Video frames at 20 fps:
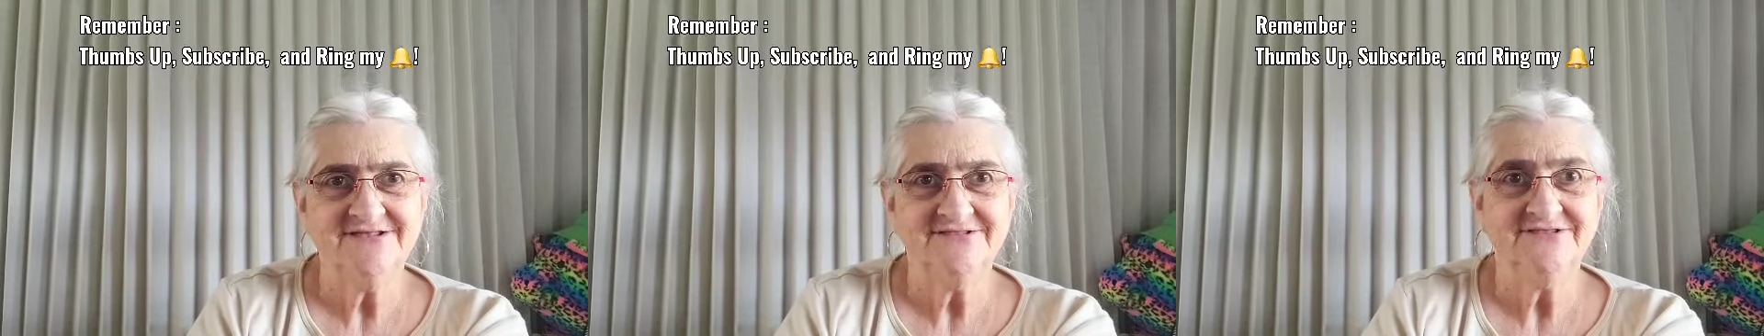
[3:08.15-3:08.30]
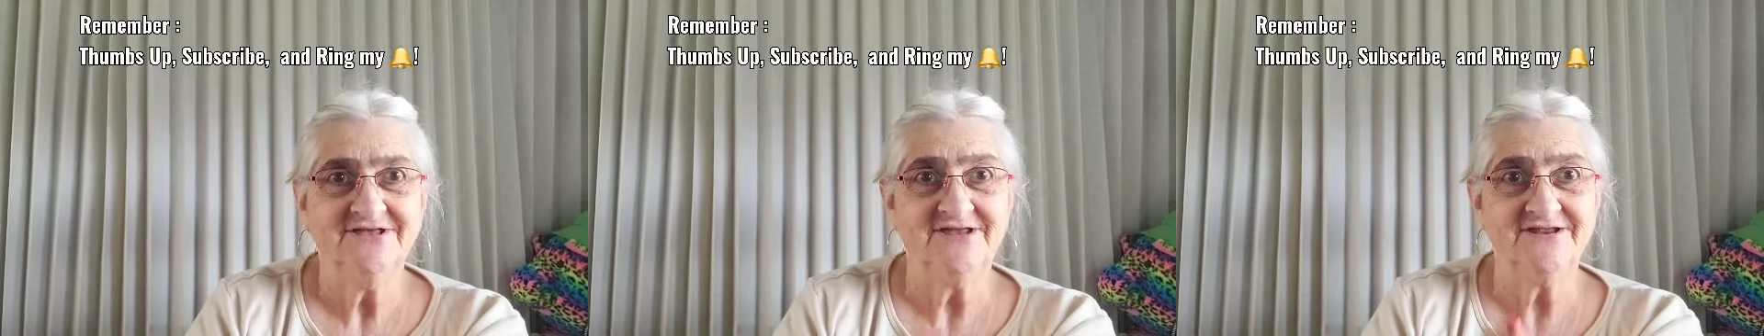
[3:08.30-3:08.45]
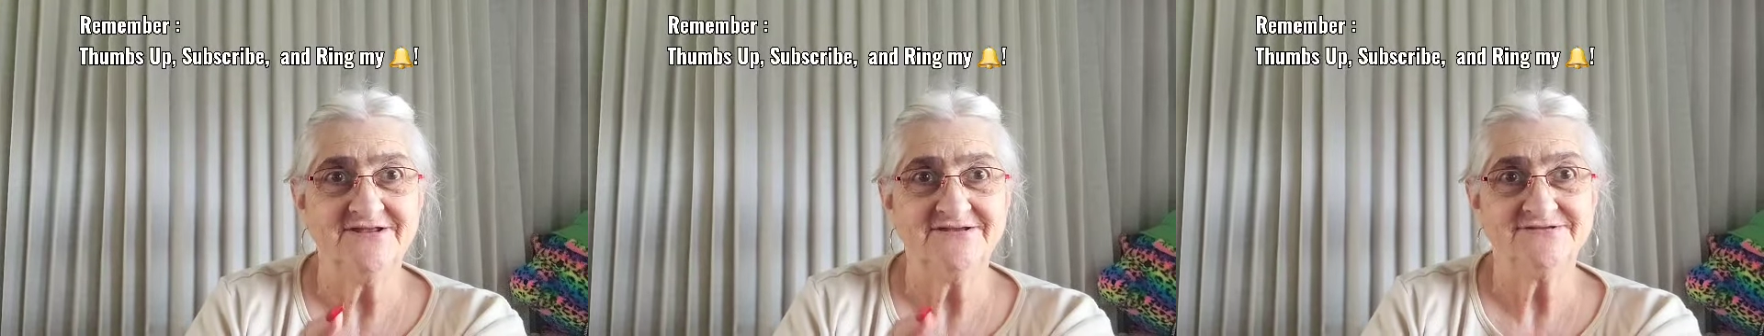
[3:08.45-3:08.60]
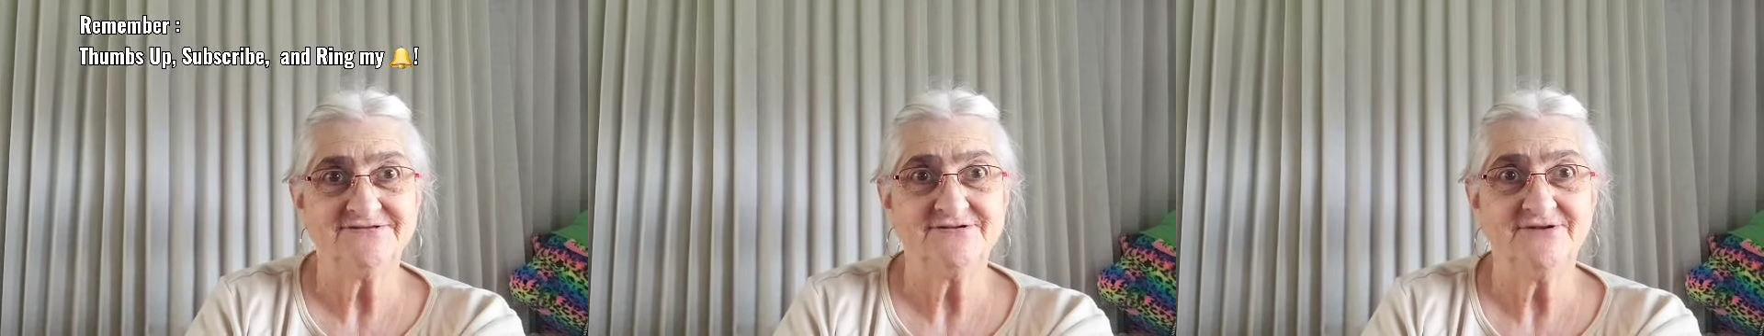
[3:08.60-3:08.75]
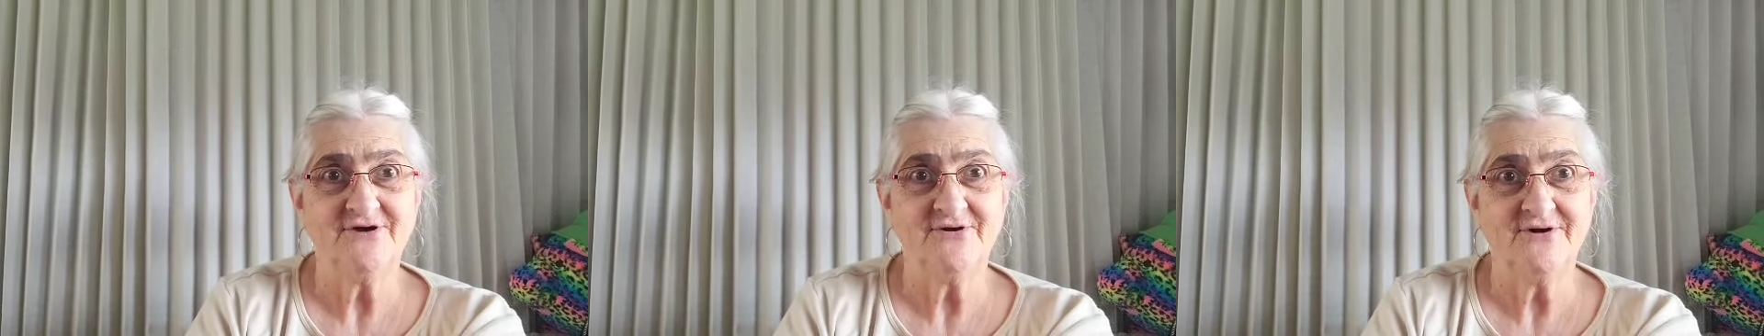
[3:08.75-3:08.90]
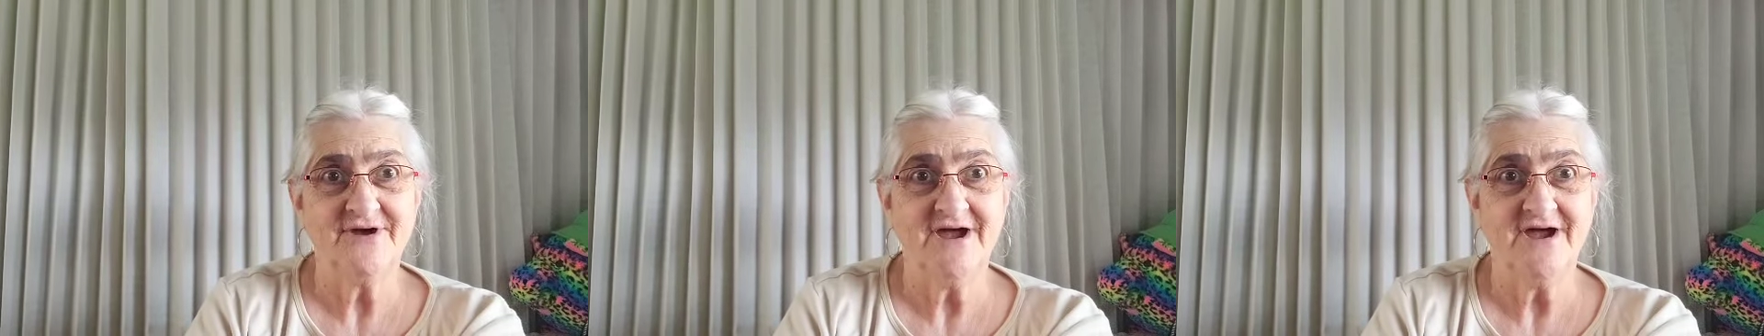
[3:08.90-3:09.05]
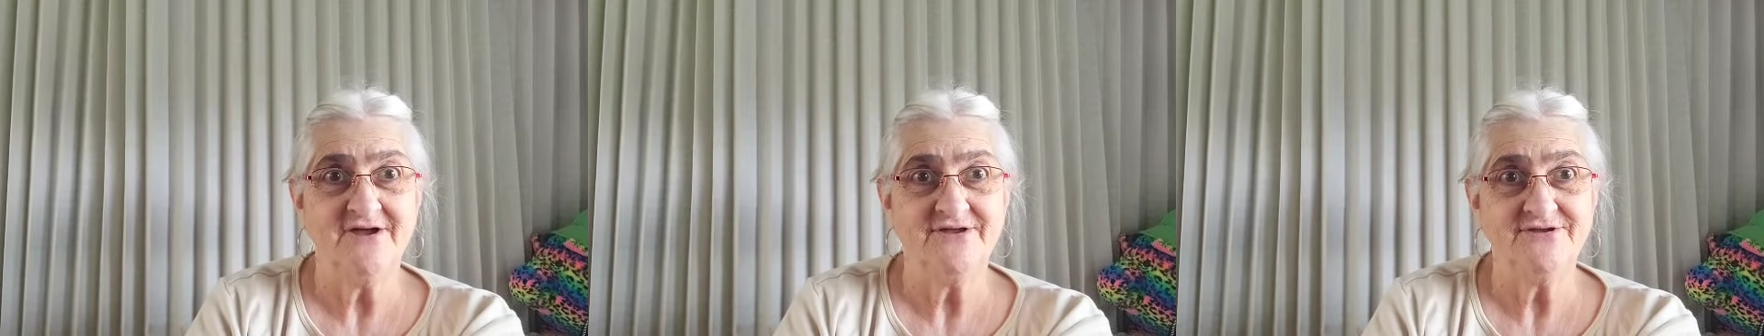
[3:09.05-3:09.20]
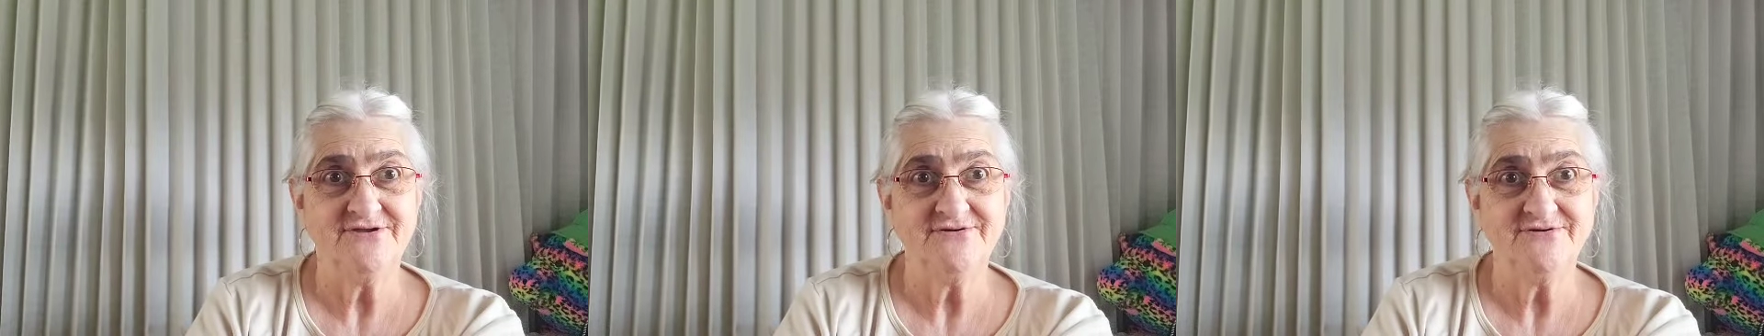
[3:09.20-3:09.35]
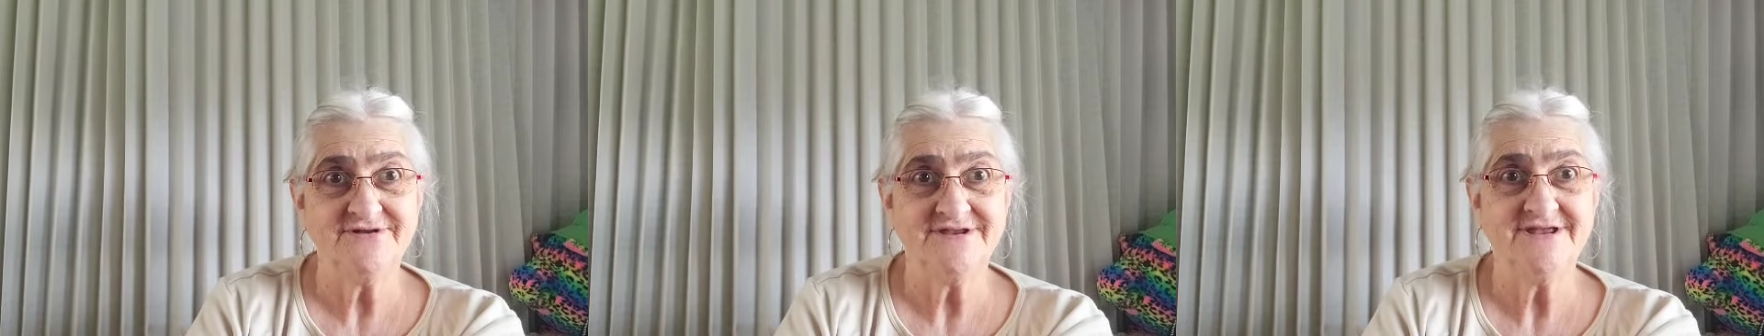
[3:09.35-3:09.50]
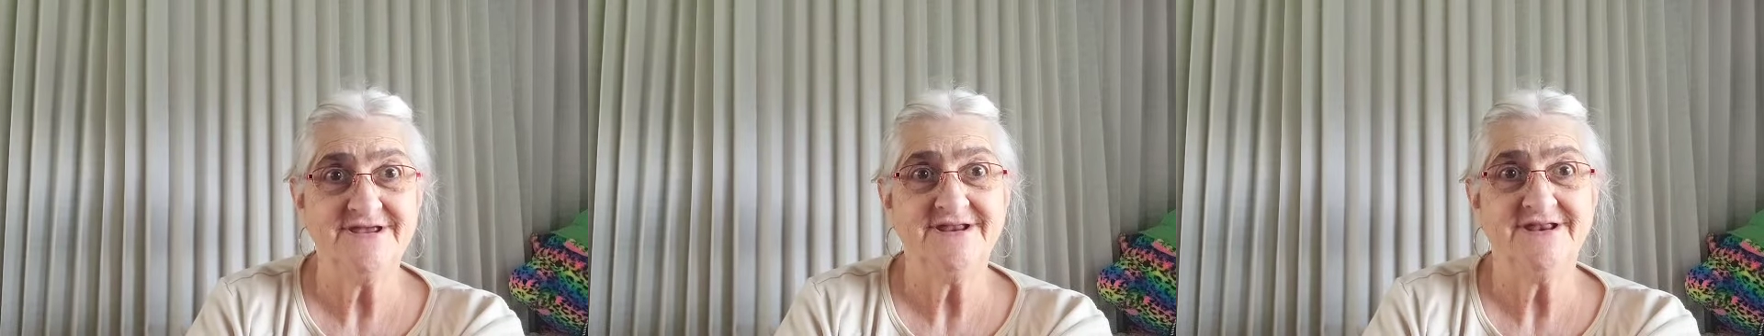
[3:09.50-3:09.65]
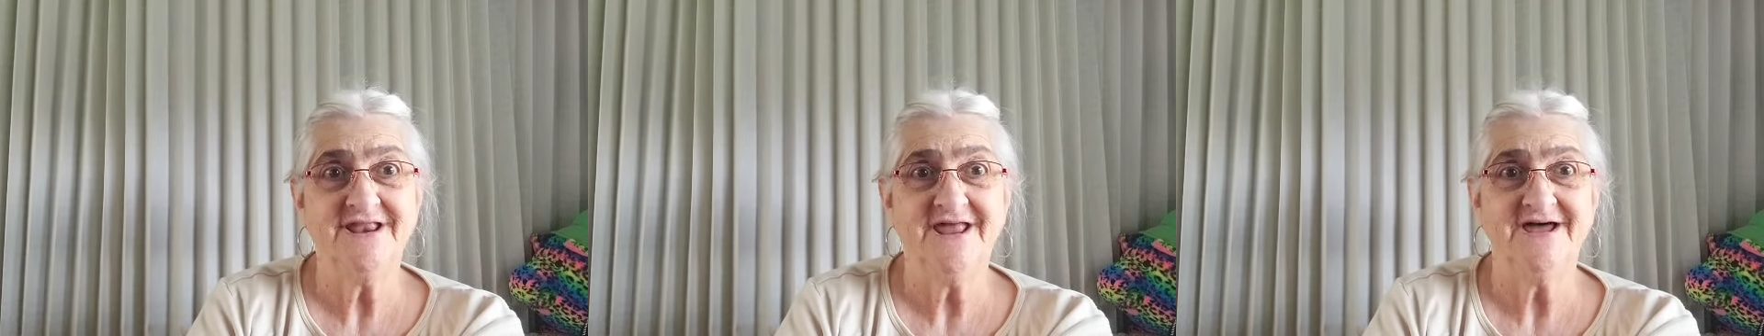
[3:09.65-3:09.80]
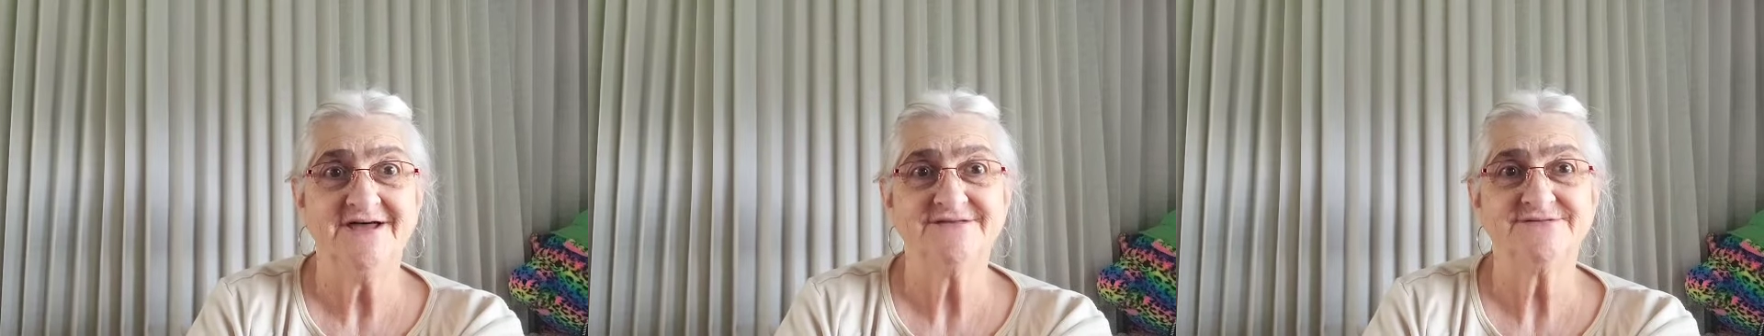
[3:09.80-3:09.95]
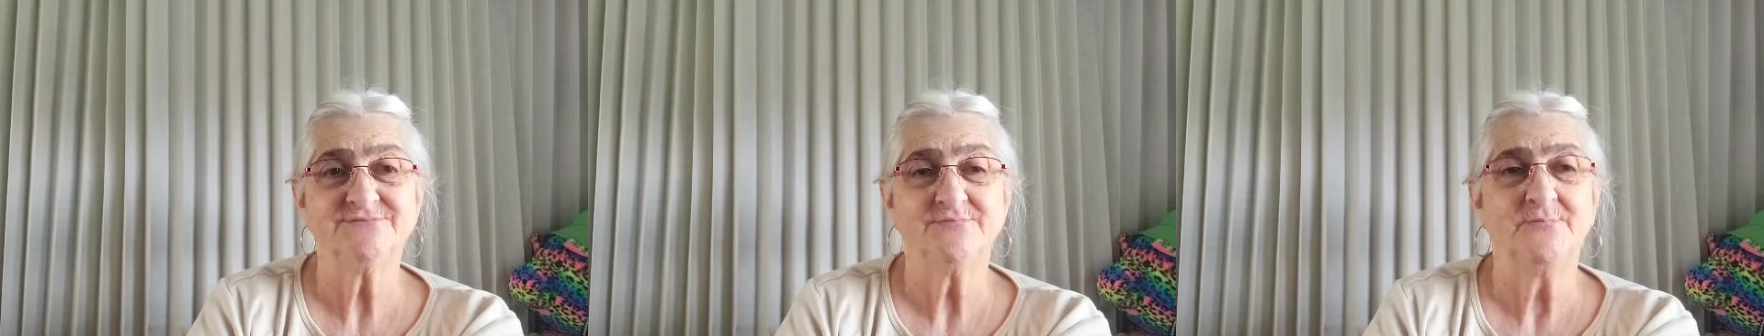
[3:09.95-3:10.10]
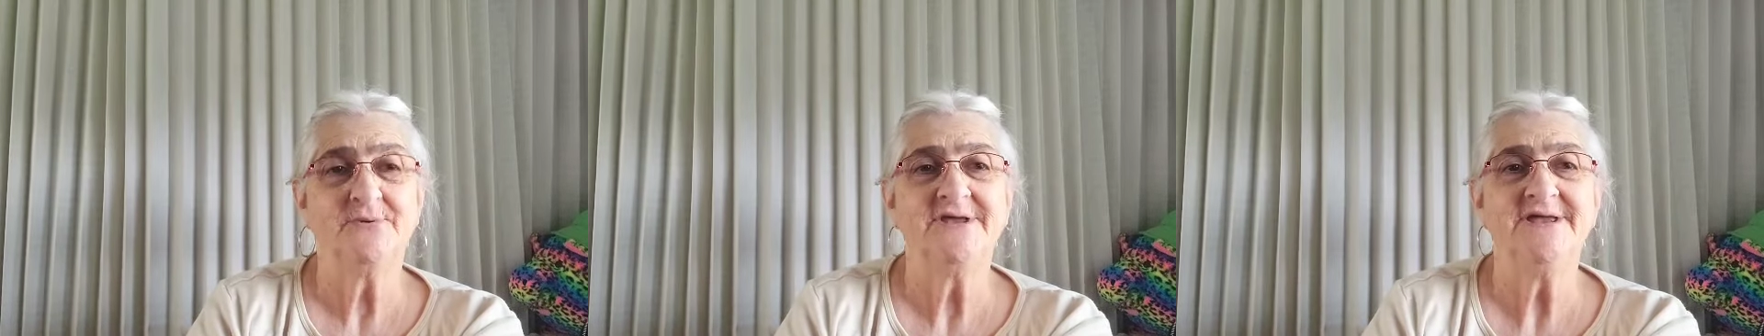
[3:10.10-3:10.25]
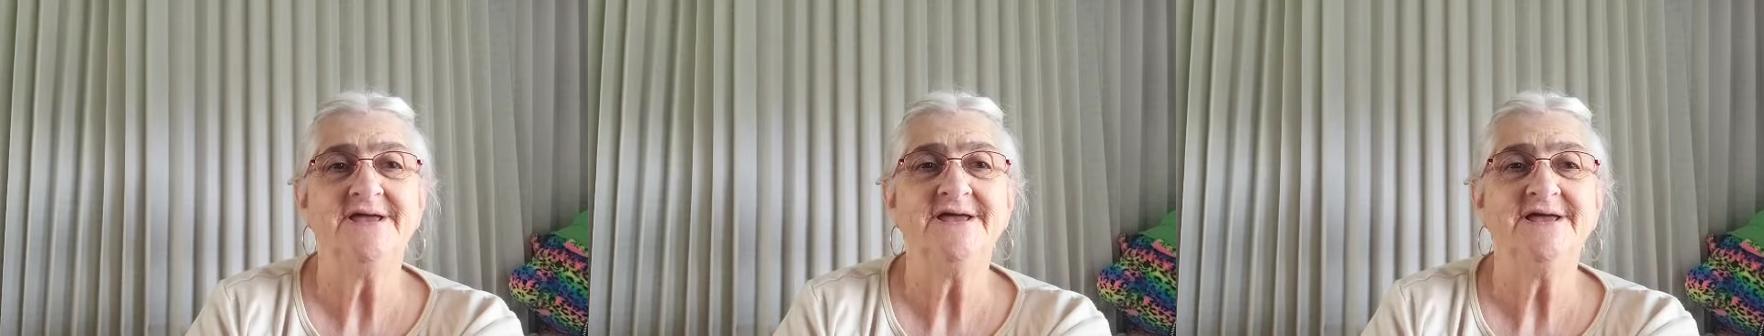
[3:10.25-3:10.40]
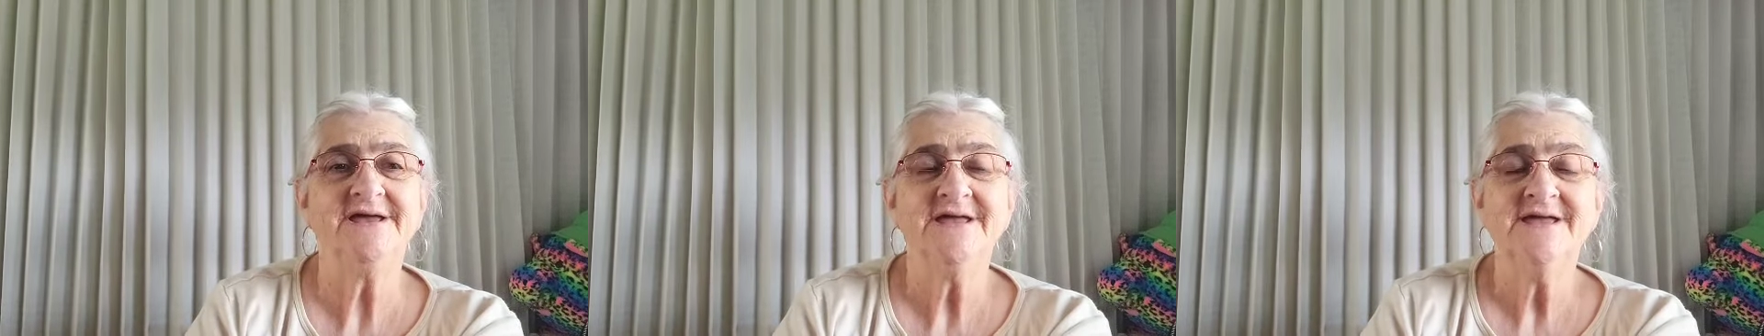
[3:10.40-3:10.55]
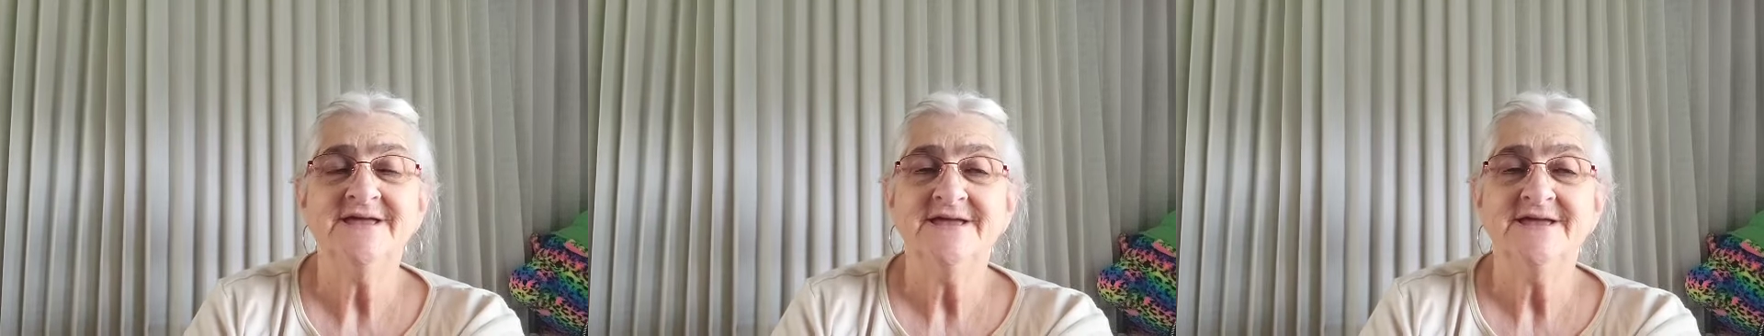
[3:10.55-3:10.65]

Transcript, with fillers: Let us know how you did last week.